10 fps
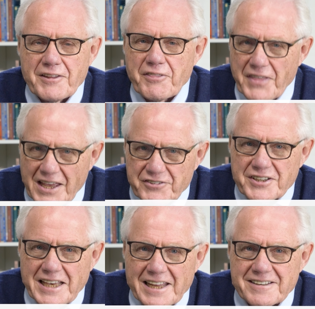Thanks
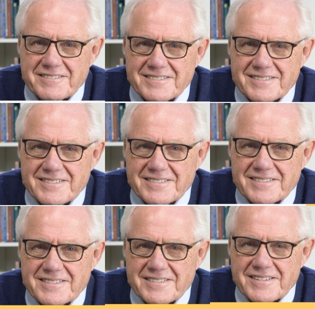again.
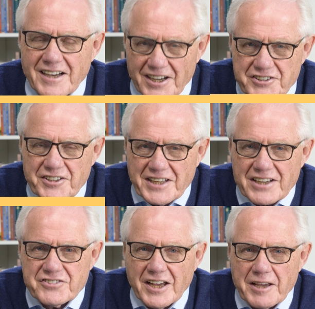Until
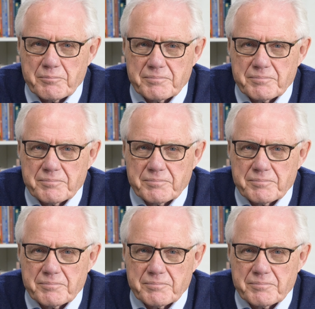next time.